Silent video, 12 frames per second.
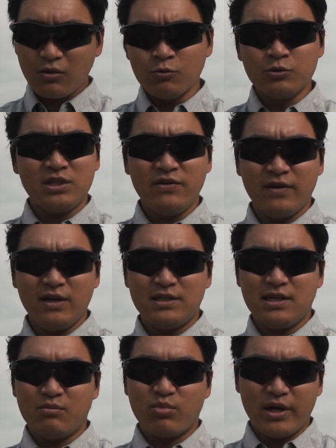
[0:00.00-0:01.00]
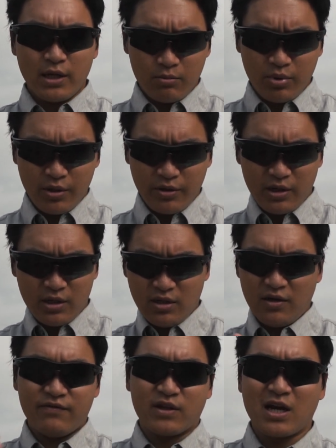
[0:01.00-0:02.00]
Let's see if it needs any break-in period,
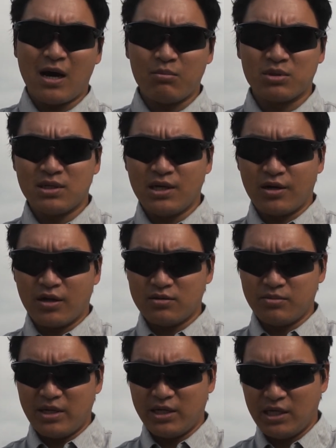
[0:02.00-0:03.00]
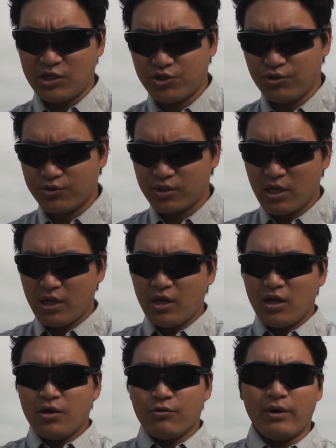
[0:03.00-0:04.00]
if the compensator gives me any issues.
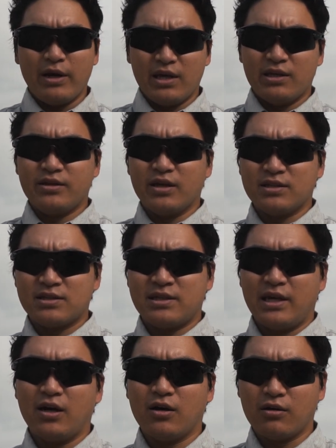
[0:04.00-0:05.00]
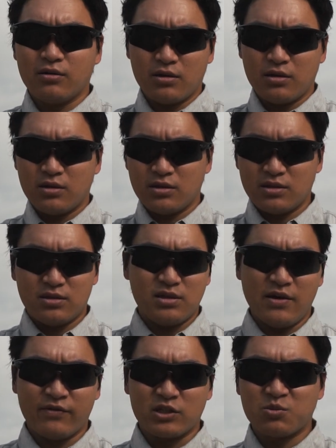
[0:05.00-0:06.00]
Radian does sell
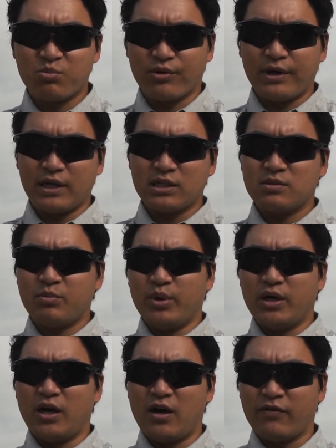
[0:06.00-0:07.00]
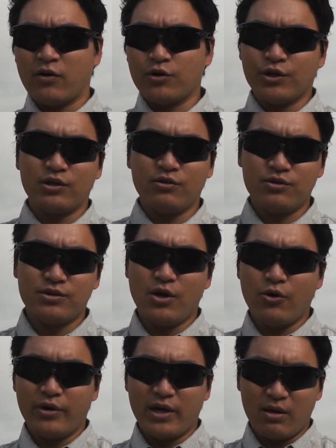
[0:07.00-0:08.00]
different springs, but I've heard you can use the
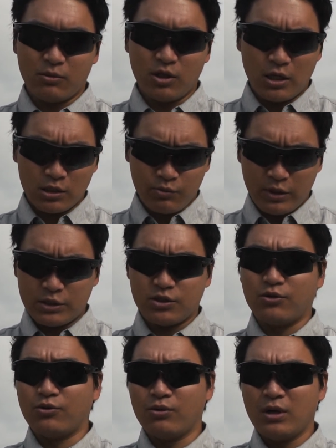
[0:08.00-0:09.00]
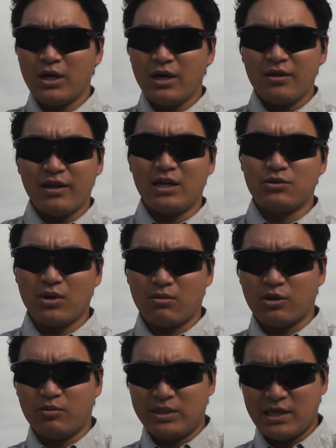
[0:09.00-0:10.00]
OEM Glock spring, so that is what I'm
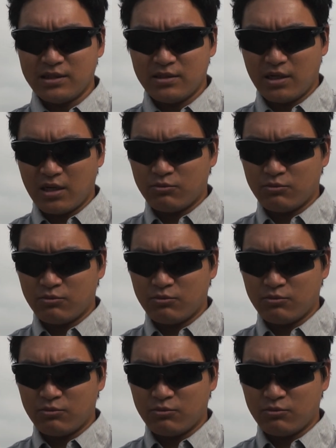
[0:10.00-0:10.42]
going to be testing.